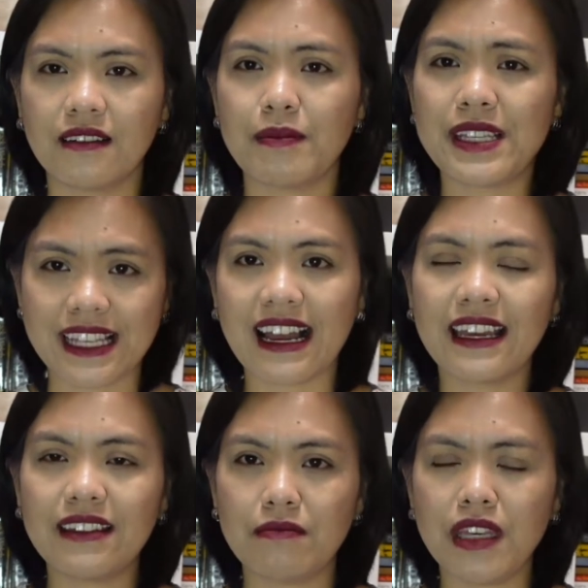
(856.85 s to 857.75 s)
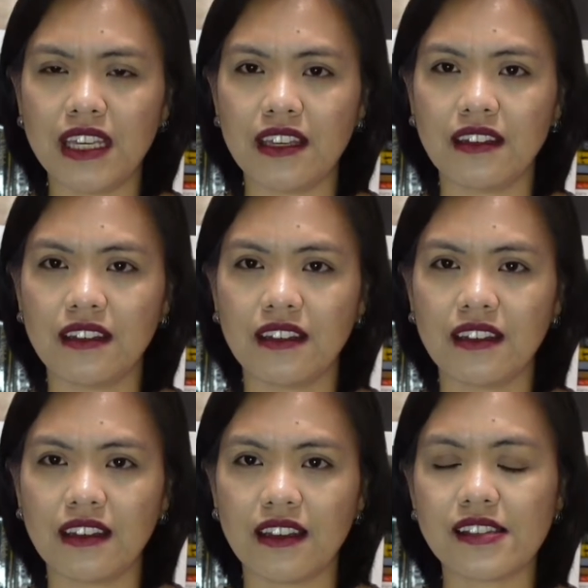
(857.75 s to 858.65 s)
beside me,
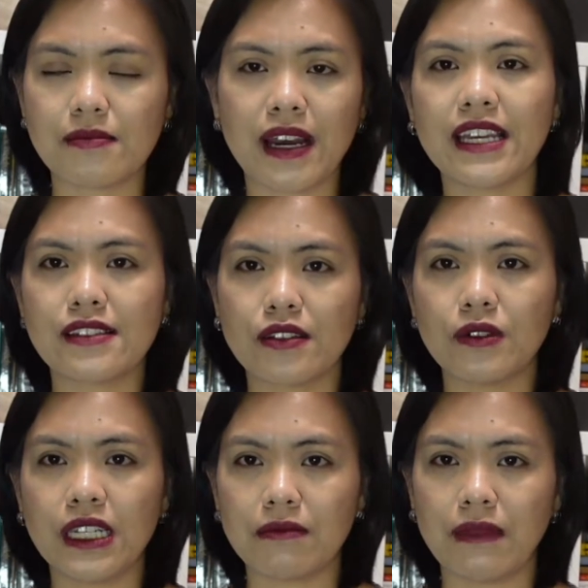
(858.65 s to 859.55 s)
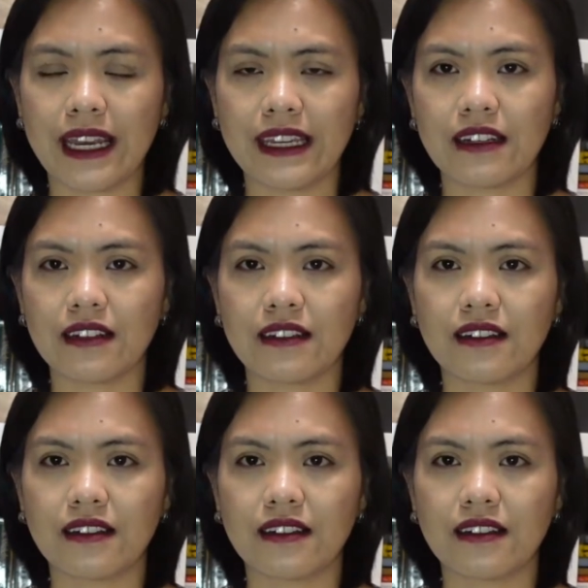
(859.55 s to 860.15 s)
is my stolen bike.